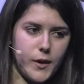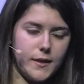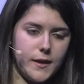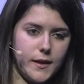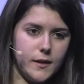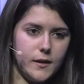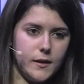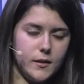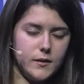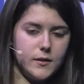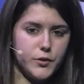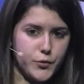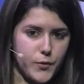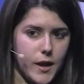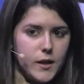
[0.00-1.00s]
within
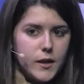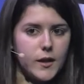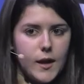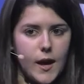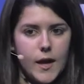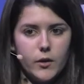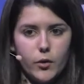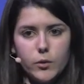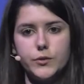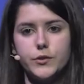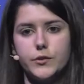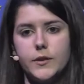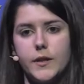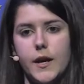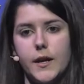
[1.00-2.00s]
the training and
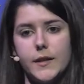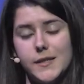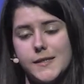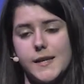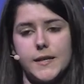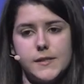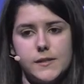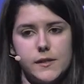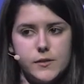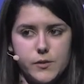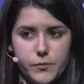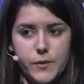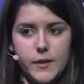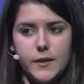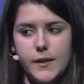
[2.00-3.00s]
also the, the testing,
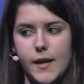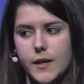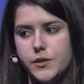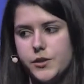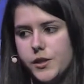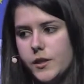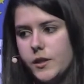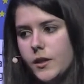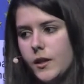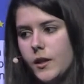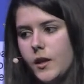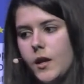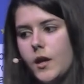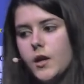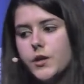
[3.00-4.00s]
so within the engine.
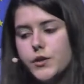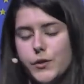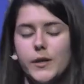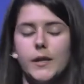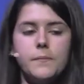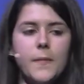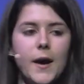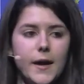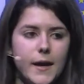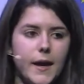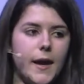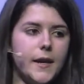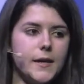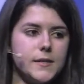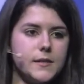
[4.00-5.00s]
So in my
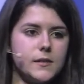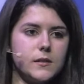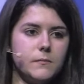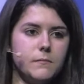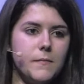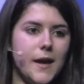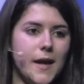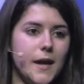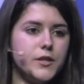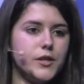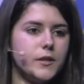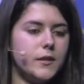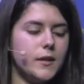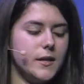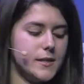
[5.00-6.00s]
case, my
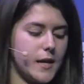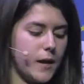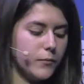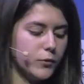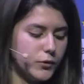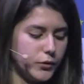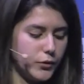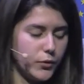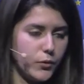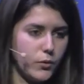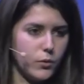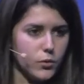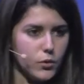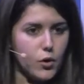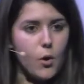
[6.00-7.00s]
agent is able
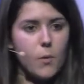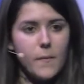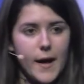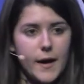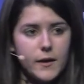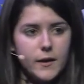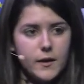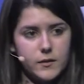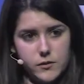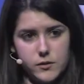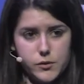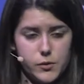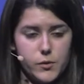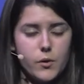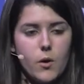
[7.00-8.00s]
to go back,
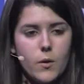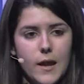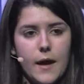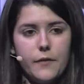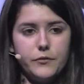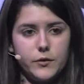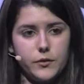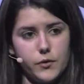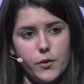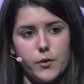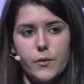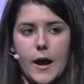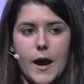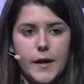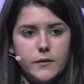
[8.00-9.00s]
so go left,
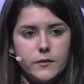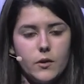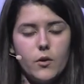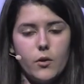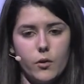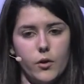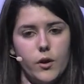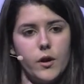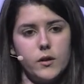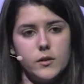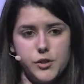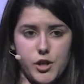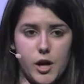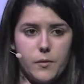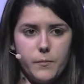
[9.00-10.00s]
go right, or
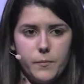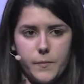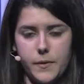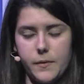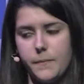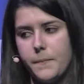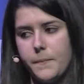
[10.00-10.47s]
jump.